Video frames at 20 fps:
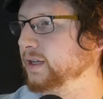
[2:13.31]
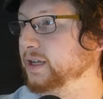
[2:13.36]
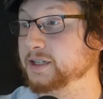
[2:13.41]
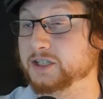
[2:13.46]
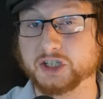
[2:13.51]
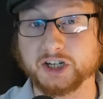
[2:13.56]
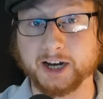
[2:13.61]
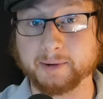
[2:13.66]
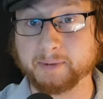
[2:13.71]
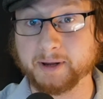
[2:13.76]

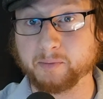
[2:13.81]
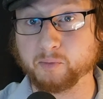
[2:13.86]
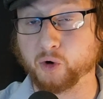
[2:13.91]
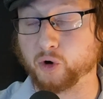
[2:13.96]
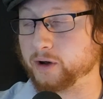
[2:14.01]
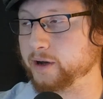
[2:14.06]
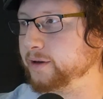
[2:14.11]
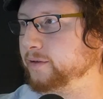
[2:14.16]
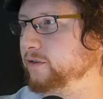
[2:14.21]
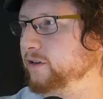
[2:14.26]
JP
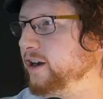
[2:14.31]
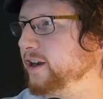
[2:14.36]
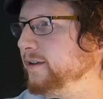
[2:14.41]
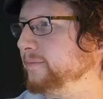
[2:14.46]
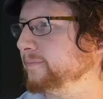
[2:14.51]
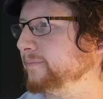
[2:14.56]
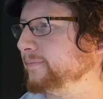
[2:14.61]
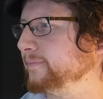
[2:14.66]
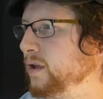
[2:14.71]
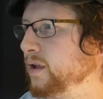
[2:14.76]
Morgan, right?
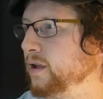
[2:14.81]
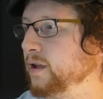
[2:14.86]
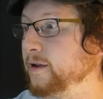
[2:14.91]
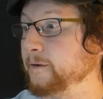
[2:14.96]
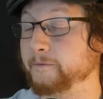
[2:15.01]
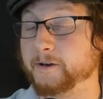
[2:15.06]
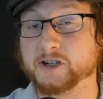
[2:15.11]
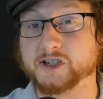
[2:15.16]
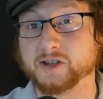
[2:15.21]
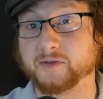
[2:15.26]

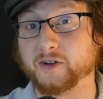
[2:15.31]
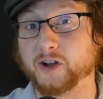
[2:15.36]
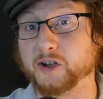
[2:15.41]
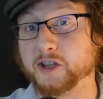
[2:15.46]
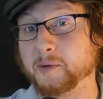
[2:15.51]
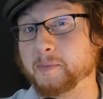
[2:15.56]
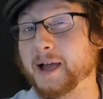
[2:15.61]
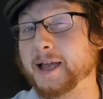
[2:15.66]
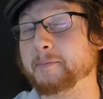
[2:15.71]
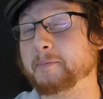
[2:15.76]
First of all, you
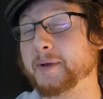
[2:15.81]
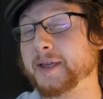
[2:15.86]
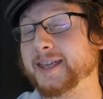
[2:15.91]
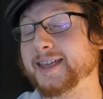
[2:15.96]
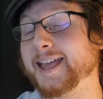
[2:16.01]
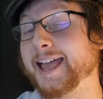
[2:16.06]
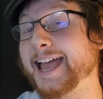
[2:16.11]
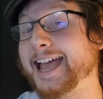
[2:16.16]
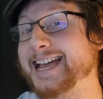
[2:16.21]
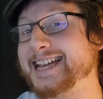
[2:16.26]
might be
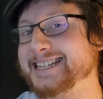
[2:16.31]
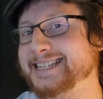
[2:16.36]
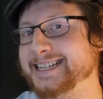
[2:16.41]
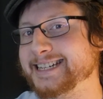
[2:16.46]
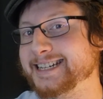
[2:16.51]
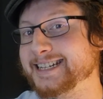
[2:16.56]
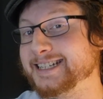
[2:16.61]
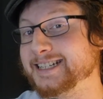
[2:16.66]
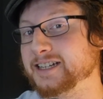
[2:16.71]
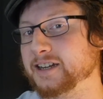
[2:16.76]

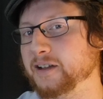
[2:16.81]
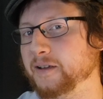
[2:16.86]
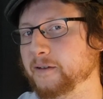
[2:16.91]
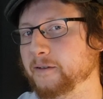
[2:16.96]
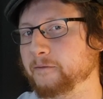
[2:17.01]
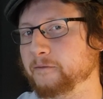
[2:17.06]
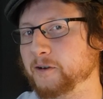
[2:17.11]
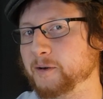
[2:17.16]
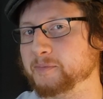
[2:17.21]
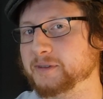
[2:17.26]
hesitant
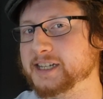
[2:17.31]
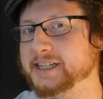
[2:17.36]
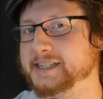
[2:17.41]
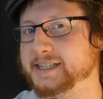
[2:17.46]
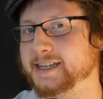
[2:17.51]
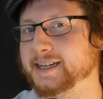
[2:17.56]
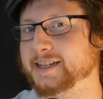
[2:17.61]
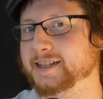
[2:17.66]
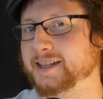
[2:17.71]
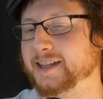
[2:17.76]
from
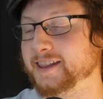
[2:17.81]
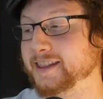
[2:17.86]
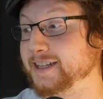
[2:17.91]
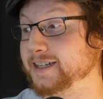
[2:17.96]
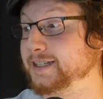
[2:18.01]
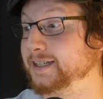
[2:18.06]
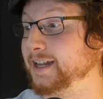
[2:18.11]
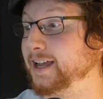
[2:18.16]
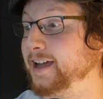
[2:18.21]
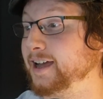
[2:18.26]
listening to
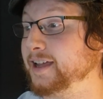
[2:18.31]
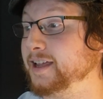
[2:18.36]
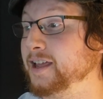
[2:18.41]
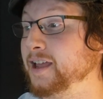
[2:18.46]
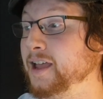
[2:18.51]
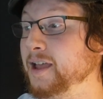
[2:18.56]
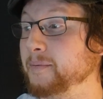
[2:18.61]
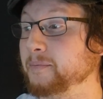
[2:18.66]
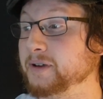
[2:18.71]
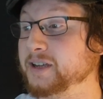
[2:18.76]
this guy
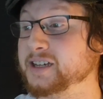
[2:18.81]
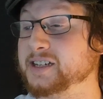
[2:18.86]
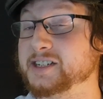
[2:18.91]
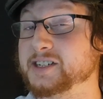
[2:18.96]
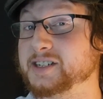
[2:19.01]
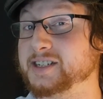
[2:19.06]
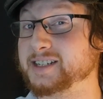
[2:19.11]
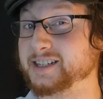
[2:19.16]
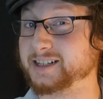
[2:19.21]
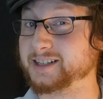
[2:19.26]

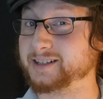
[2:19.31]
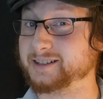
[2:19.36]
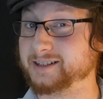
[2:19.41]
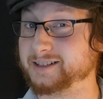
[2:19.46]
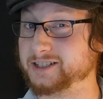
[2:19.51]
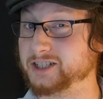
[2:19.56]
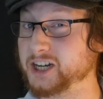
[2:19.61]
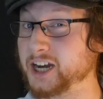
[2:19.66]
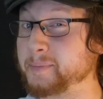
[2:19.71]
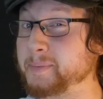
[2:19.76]
because
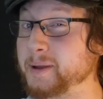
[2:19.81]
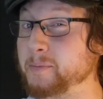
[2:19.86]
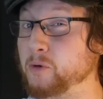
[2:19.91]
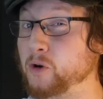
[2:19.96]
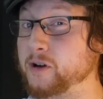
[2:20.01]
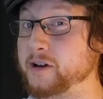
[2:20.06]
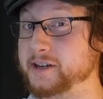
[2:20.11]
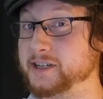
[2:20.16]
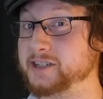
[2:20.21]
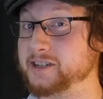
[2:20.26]
JP
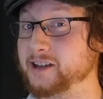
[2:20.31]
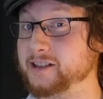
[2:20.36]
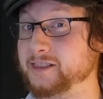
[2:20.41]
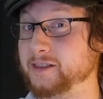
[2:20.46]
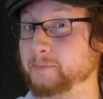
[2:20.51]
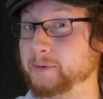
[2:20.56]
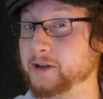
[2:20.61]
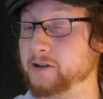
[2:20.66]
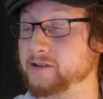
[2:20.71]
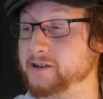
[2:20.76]
Morgan's not the
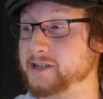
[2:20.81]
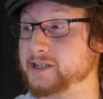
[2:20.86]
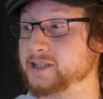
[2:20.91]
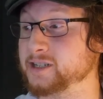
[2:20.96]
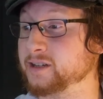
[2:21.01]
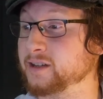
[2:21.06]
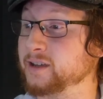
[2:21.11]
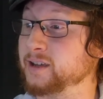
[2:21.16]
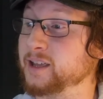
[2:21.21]
purest.